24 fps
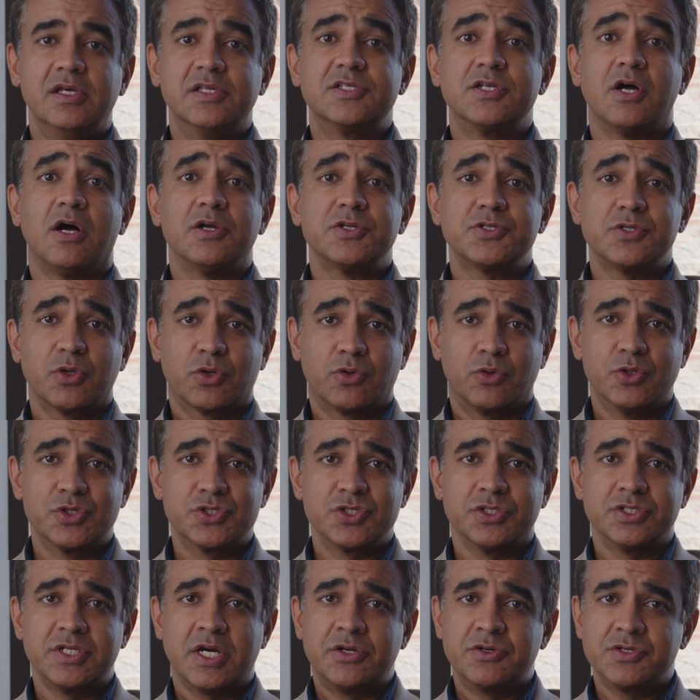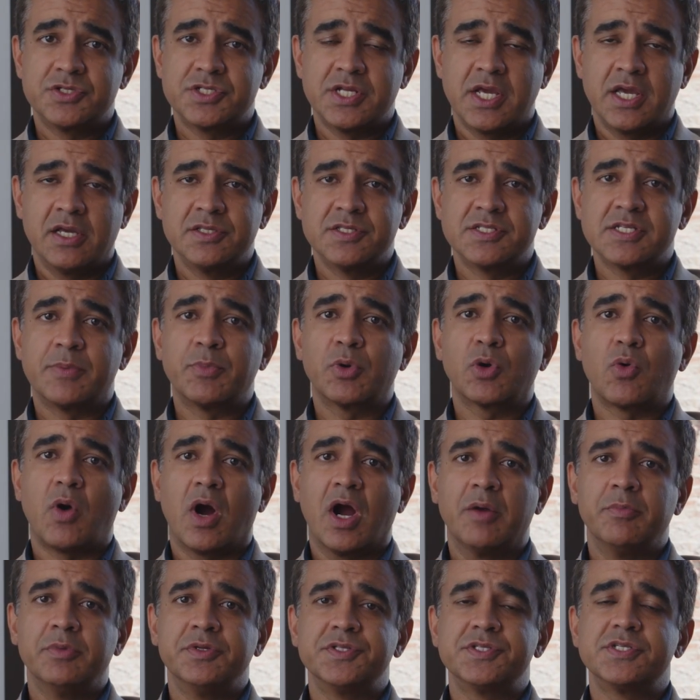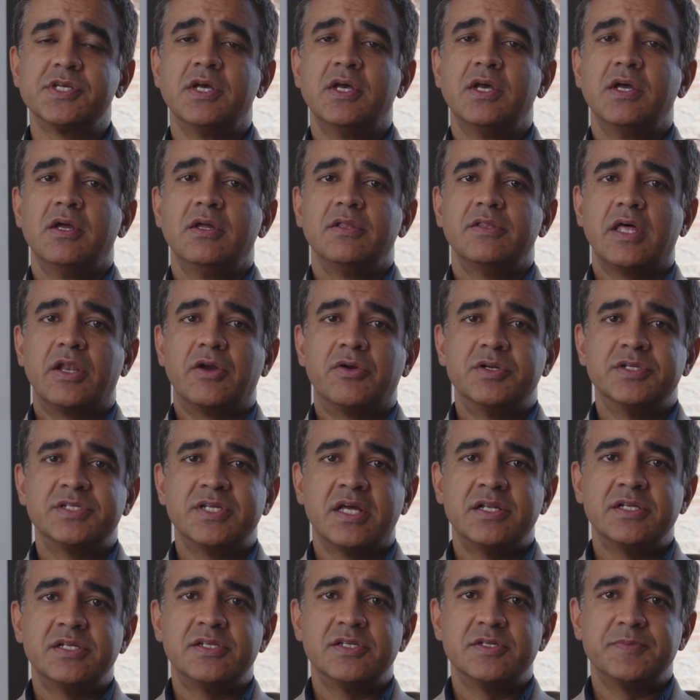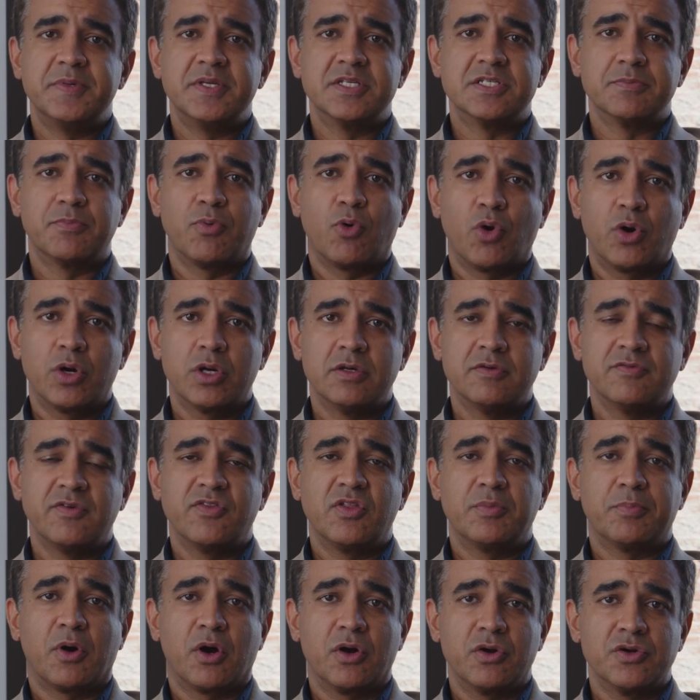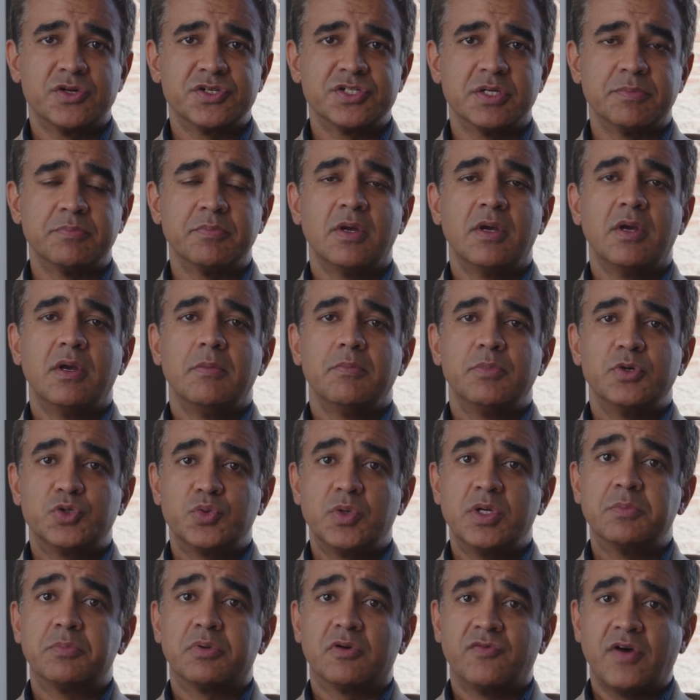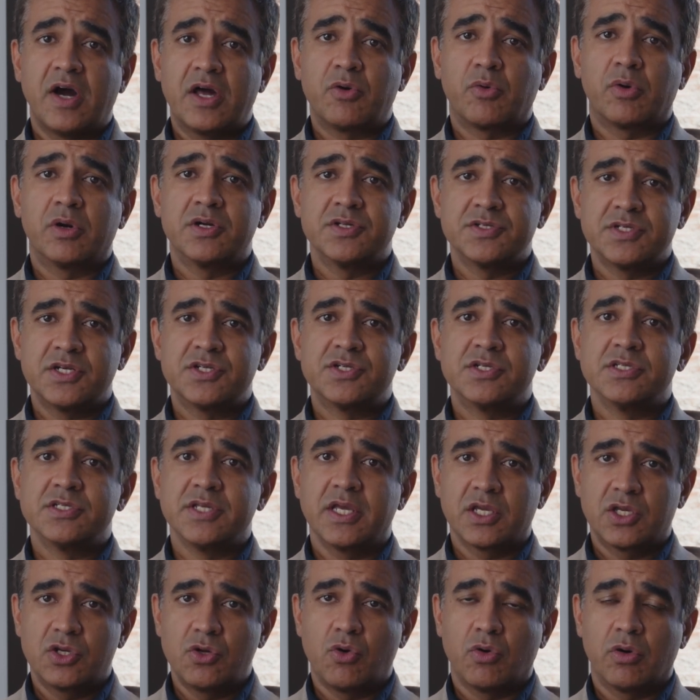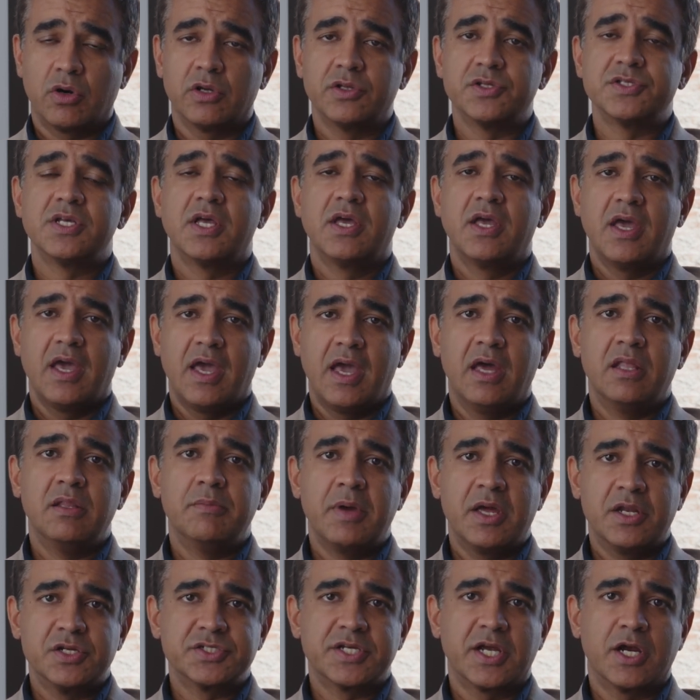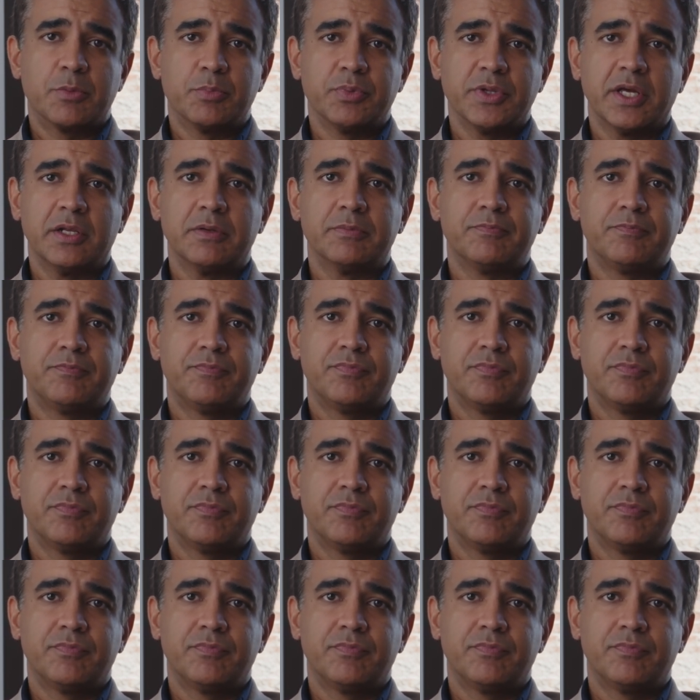It's also crucial to understand some requirements that are intended to be supportive of the partnership between provider organizations like yours and the managed care plan.